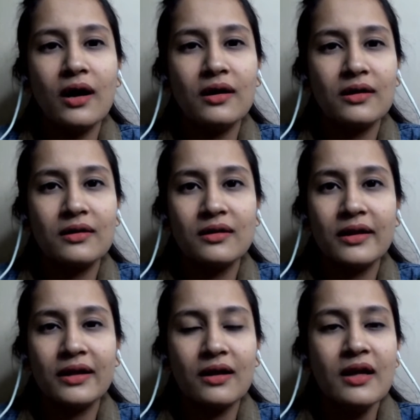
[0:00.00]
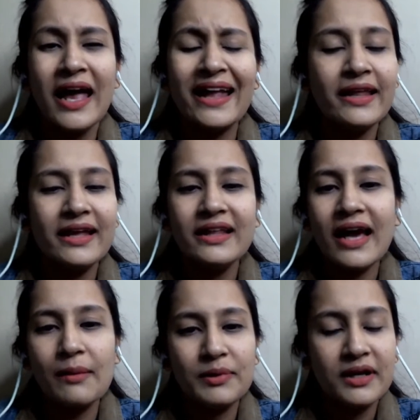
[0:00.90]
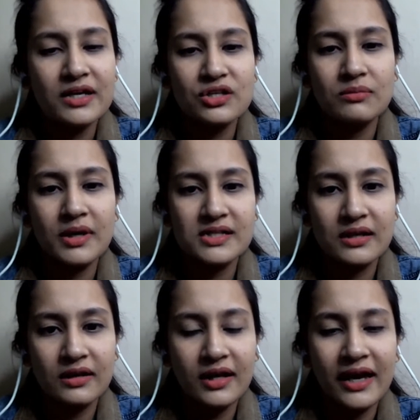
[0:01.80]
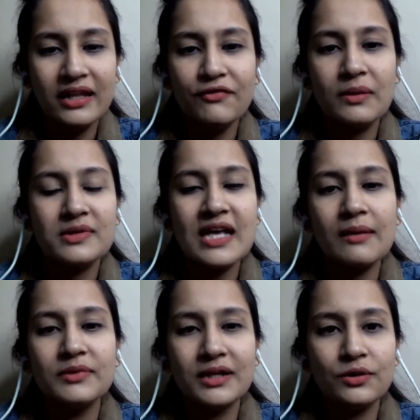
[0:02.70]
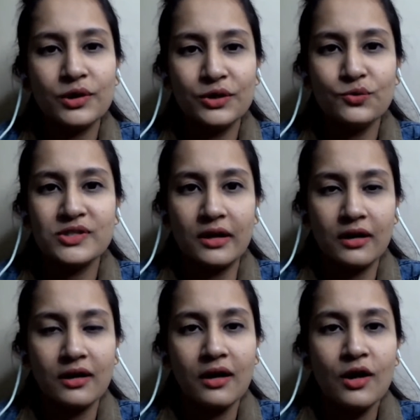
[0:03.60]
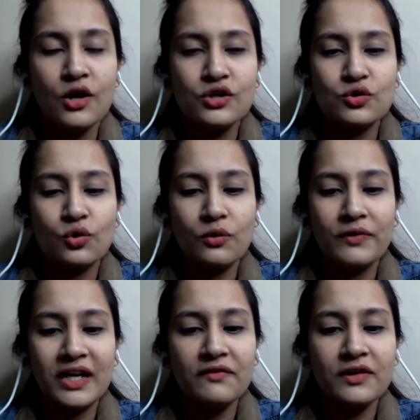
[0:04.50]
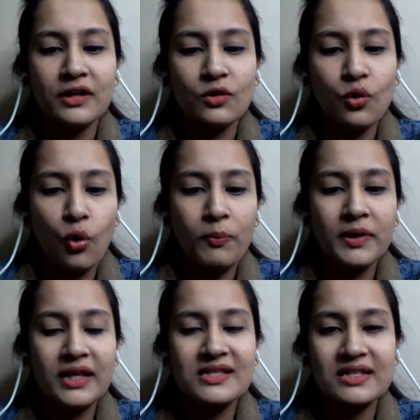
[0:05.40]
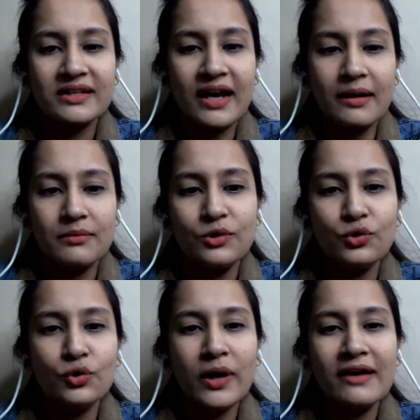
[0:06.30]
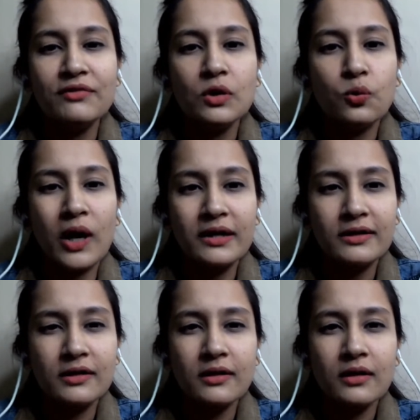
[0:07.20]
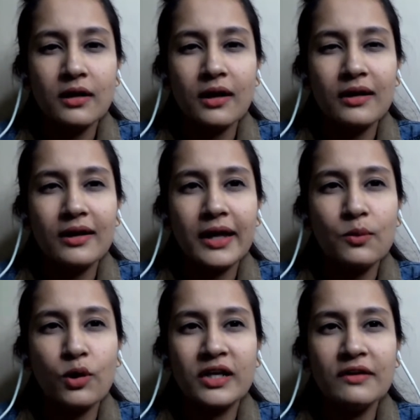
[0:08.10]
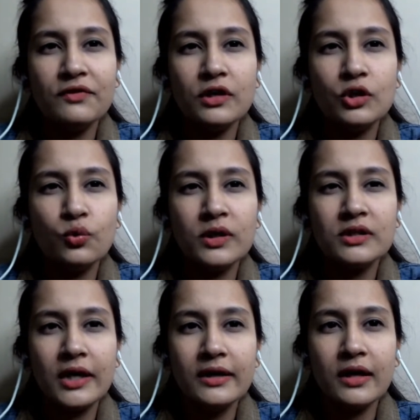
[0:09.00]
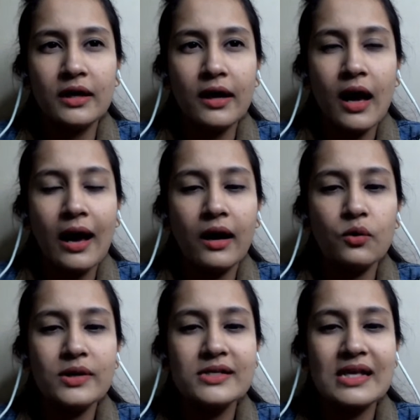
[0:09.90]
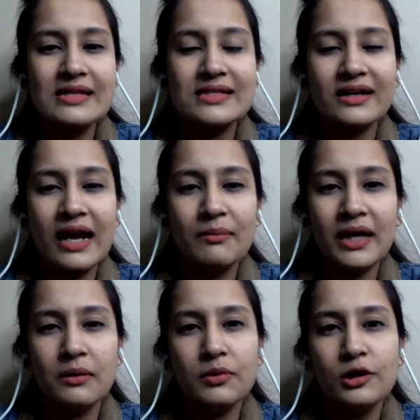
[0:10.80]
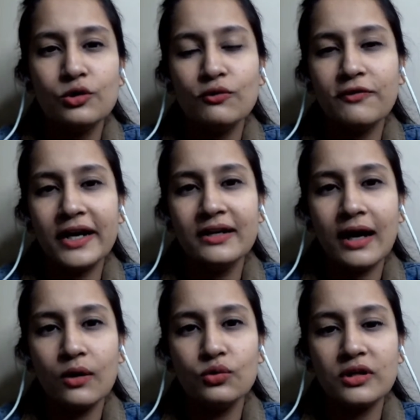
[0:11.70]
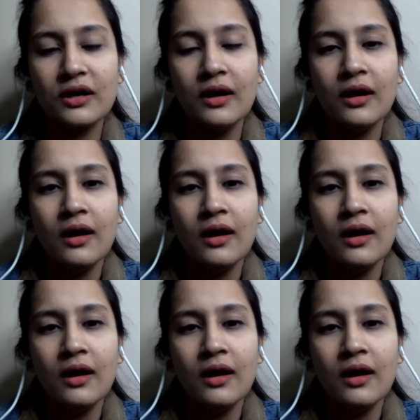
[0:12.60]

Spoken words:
are like, any application, basically, any famous app that you are using? So, whenever you open Instagram, do you ever wonder, like, whatever you were thinking, how is Instagram able to find out